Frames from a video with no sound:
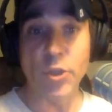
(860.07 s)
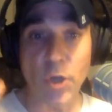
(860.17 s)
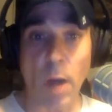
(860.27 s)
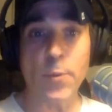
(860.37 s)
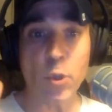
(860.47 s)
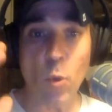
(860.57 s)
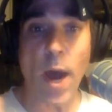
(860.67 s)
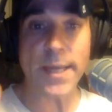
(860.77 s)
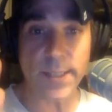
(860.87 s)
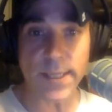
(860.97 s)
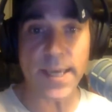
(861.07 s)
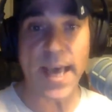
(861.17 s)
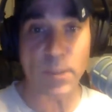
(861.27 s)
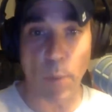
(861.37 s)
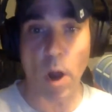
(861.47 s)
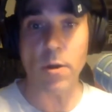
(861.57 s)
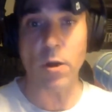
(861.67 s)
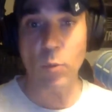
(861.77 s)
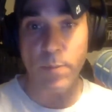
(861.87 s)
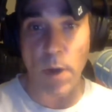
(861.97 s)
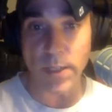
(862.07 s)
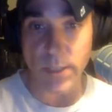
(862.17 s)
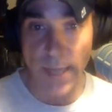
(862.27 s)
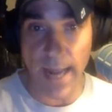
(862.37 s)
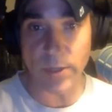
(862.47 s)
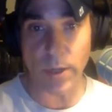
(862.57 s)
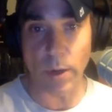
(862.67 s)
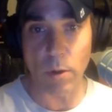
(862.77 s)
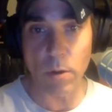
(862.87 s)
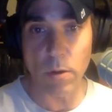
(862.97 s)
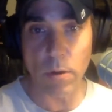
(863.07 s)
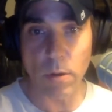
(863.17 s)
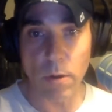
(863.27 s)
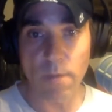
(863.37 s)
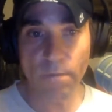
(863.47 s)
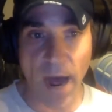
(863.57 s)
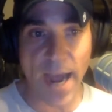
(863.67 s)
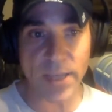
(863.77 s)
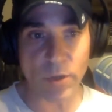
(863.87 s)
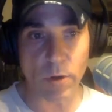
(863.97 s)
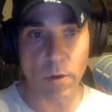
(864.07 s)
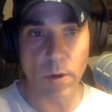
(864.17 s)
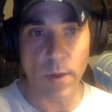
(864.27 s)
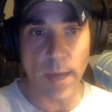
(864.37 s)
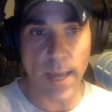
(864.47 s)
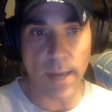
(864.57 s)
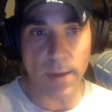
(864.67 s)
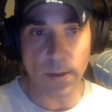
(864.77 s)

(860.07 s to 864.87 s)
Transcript: WIT has partnered with Monsanto, Pfizer, and